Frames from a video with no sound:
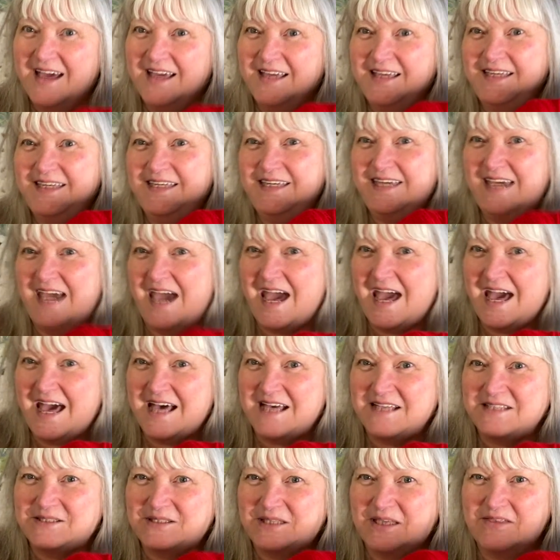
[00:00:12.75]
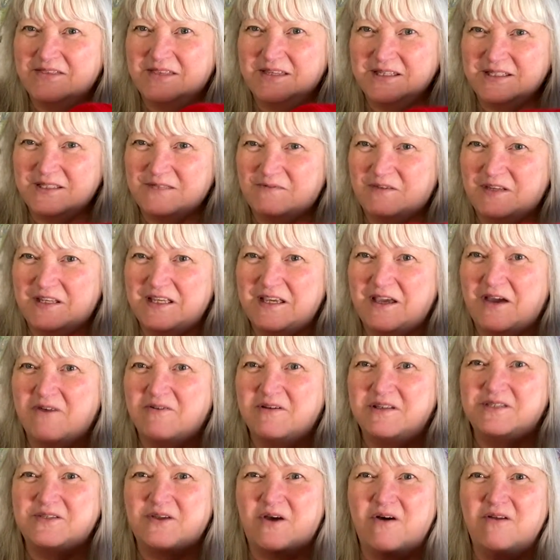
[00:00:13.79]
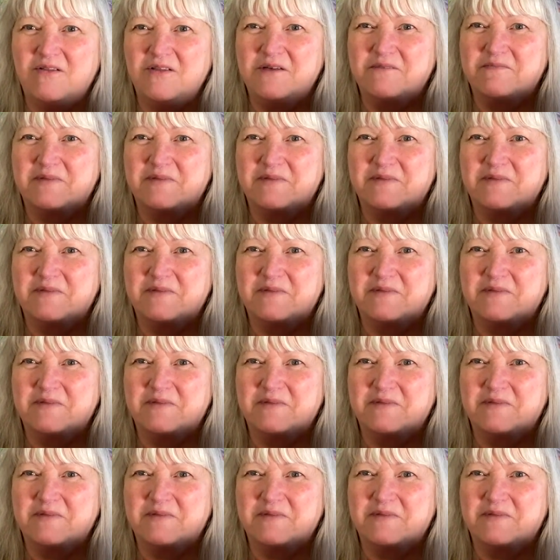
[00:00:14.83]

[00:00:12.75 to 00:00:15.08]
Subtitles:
Yes, this video is all